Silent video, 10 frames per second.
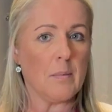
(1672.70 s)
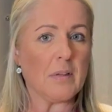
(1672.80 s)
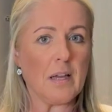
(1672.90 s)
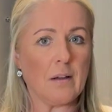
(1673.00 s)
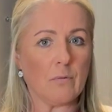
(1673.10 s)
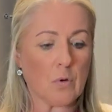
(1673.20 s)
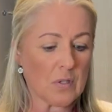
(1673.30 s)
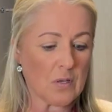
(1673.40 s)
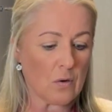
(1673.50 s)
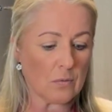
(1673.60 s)
So they're going to
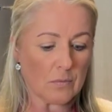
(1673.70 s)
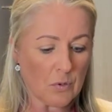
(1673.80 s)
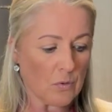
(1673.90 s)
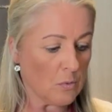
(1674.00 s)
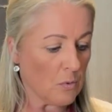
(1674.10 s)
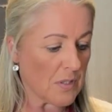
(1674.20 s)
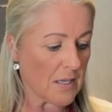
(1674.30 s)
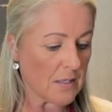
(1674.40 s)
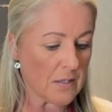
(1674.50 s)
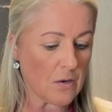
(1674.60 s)
take another minute.
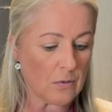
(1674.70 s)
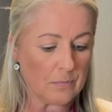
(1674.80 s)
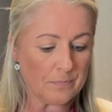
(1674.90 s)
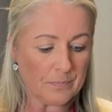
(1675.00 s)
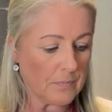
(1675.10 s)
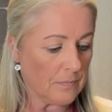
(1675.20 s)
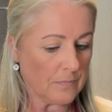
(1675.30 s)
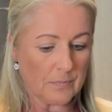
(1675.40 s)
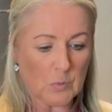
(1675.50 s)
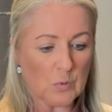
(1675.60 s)
And then we're going to
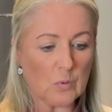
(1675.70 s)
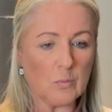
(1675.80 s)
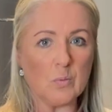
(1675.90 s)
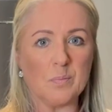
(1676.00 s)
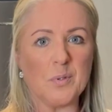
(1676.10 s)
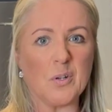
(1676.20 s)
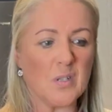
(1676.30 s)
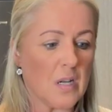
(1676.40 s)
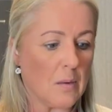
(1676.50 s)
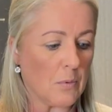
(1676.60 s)
have another batch of potato
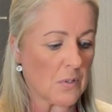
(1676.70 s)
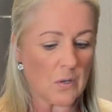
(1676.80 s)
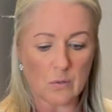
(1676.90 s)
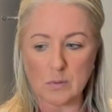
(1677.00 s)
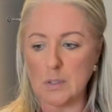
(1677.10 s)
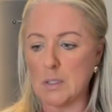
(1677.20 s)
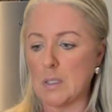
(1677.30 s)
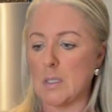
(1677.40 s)
chips ready to go.